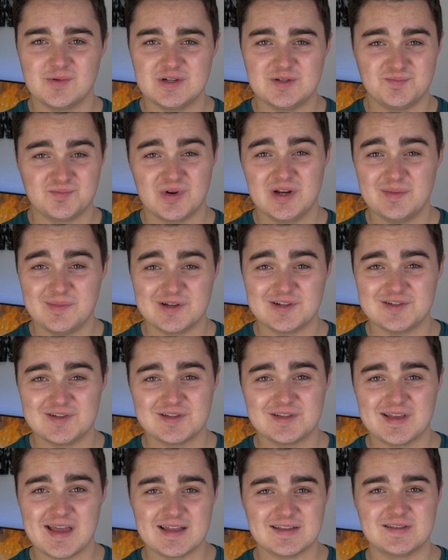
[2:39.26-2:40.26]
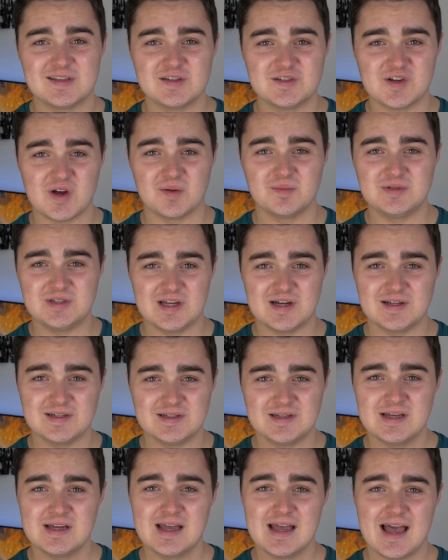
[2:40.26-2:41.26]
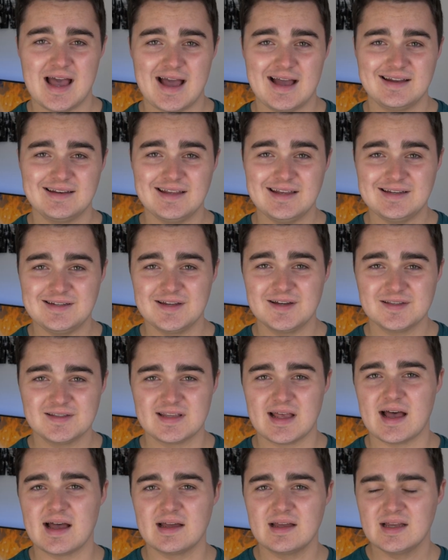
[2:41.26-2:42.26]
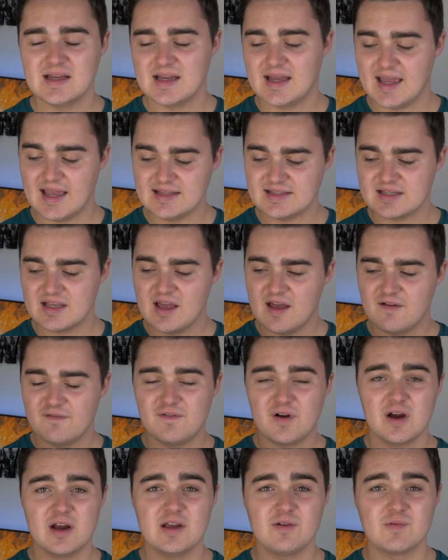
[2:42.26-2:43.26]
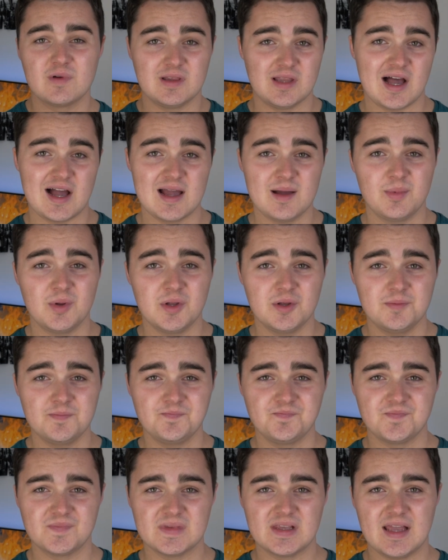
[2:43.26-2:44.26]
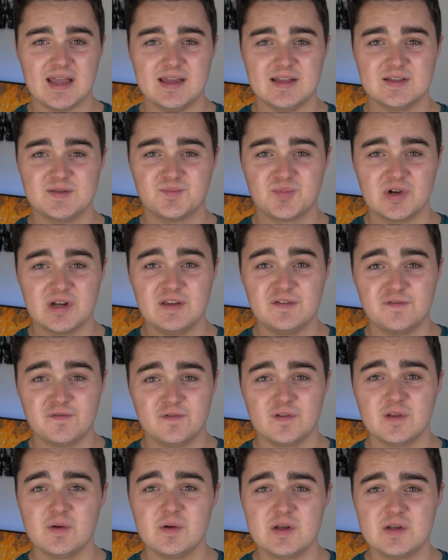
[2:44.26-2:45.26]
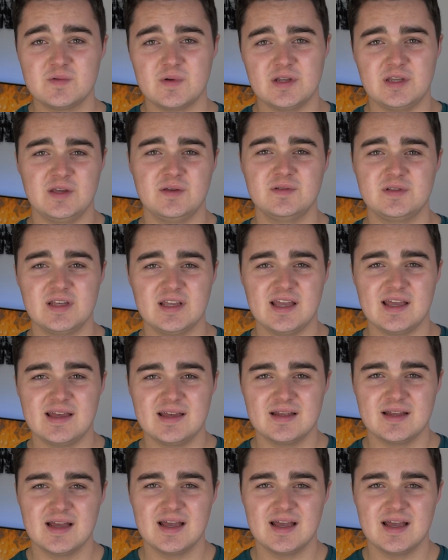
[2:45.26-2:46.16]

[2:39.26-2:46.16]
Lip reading: which pretty much just gets the job done, and it does that. It's very reliable. It's pretty fluid when using it.